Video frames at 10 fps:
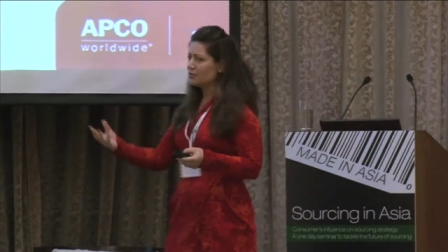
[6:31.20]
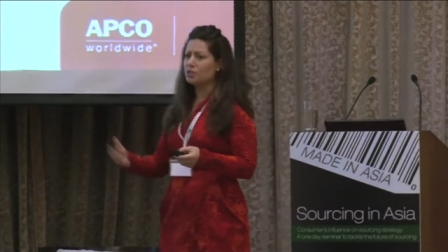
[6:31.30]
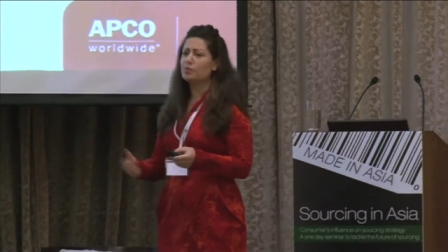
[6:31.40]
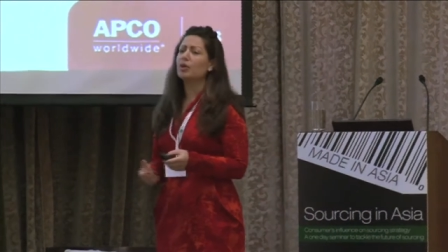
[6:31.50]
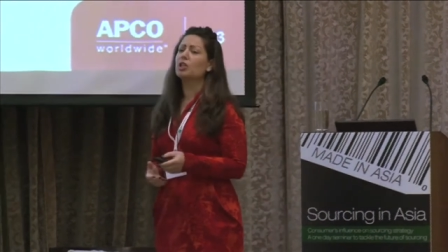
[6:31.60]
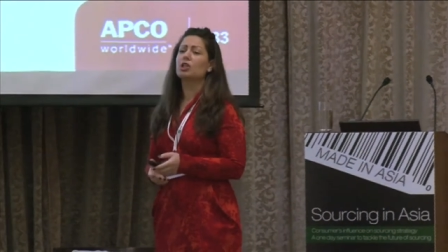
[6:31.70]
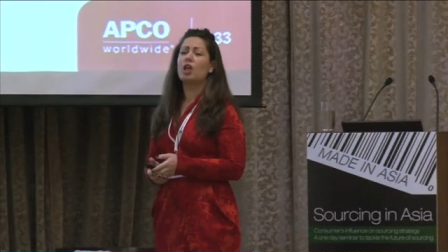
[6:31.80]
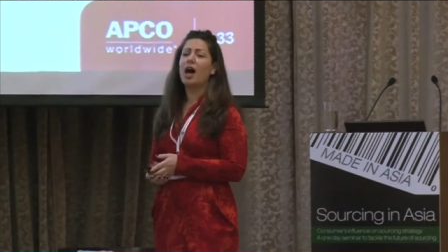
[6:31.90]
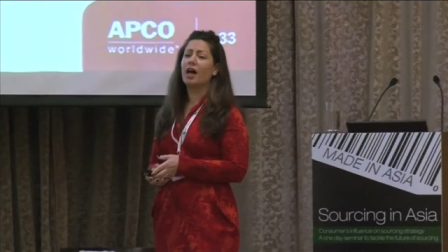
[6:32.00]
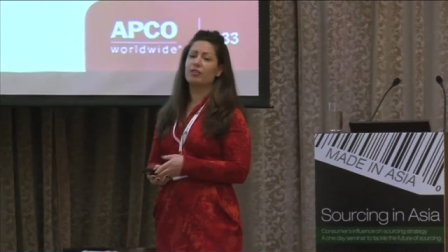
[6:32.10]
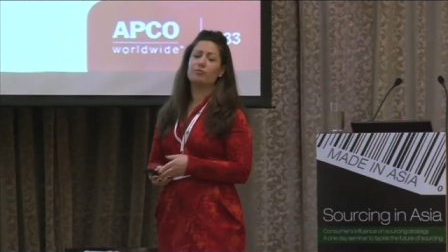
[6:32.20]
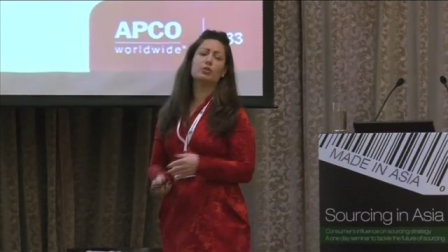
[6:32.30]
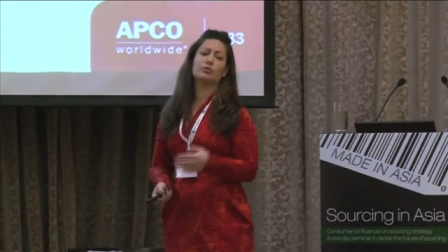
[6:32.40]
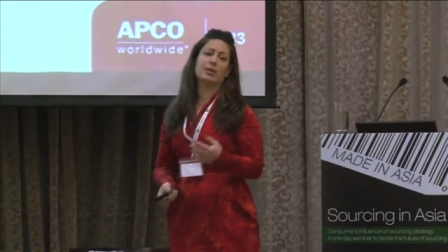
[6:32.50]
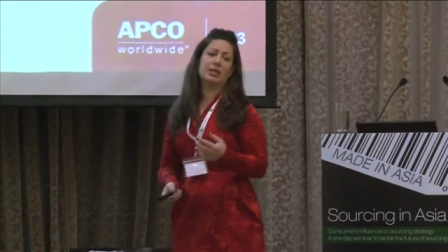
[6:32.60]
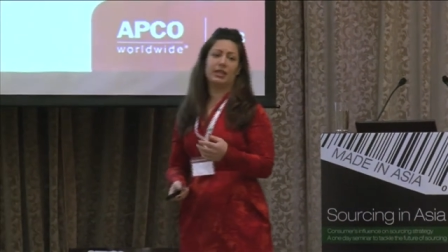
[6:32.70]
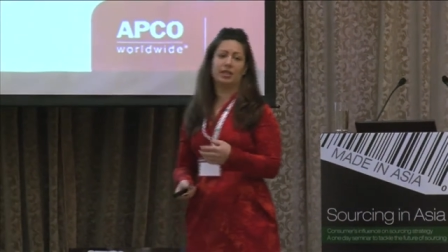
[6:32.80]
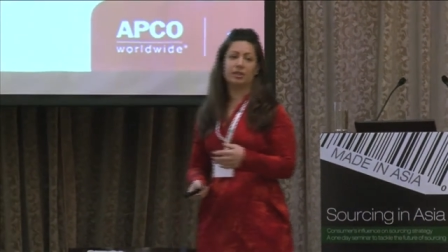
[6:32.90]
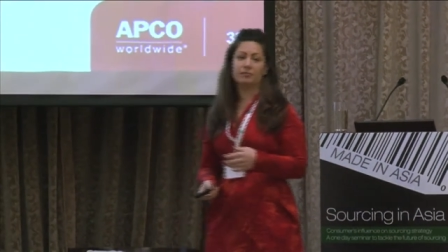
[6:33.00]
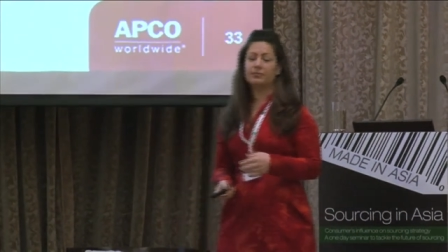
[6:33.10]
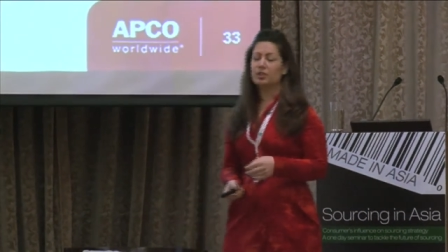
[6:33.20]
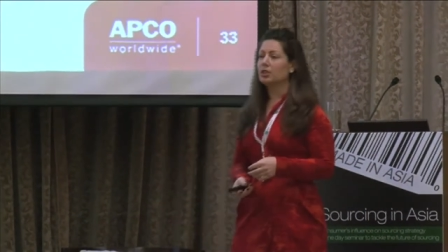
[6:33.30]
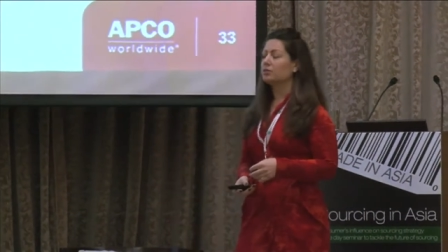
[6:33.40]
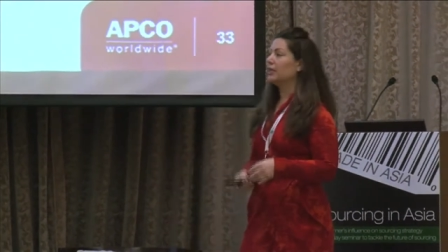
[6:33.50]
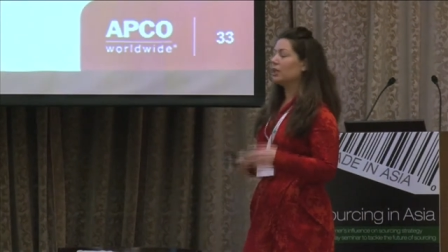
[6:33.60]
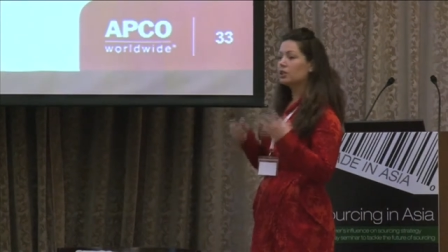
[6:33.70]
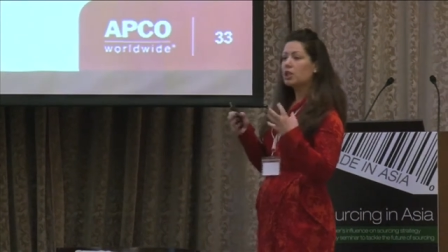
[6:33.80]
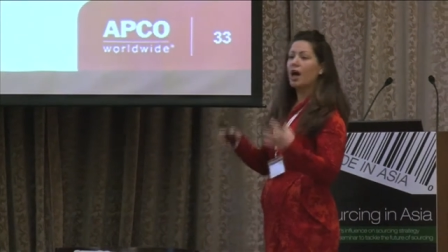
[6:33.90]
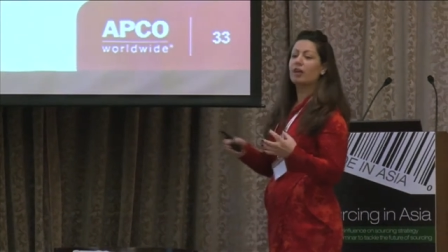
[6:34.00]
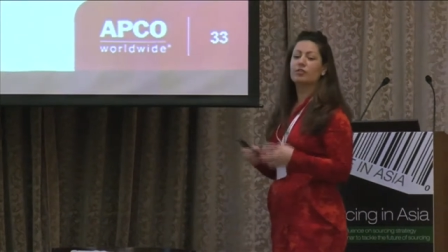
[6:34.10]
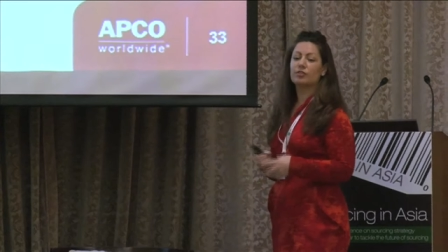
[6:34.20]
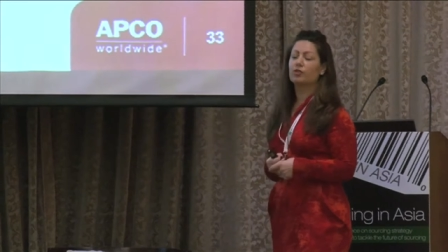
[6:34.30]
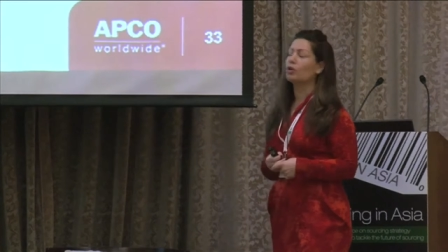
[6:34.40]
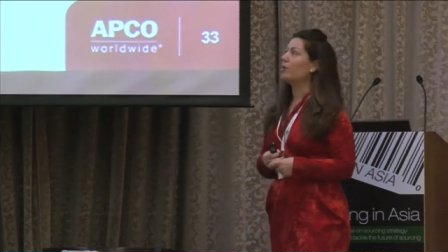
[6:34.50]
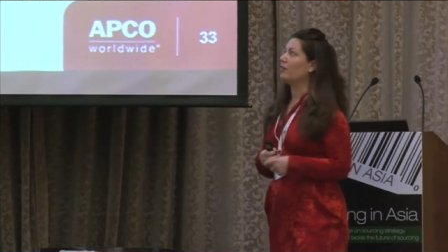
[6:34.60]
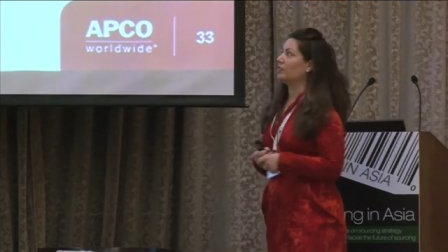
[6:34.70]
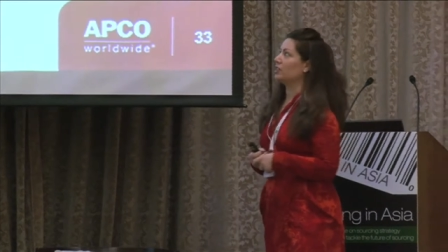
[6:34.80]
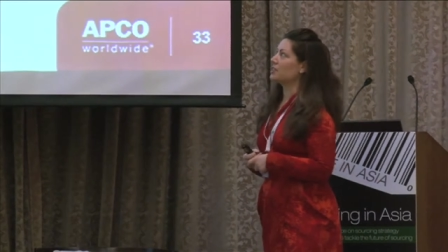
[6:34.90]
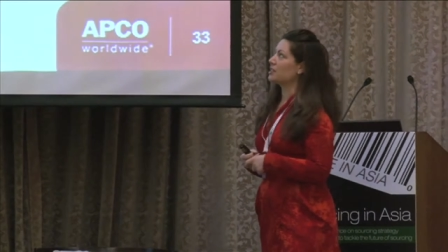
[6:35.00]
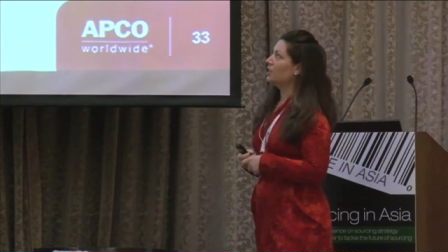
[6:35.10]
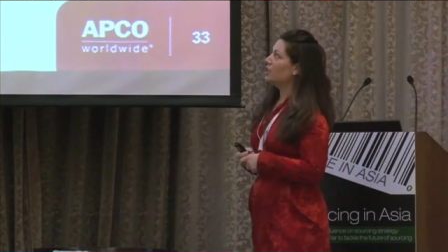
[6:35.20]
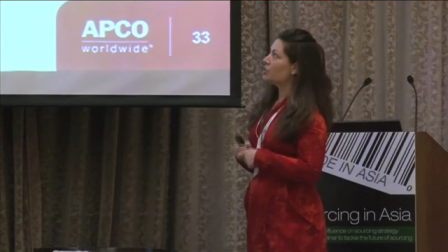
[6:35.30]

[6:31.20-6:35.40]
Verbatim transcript: There's been a lot of movement here, right? A lot of reform efforts.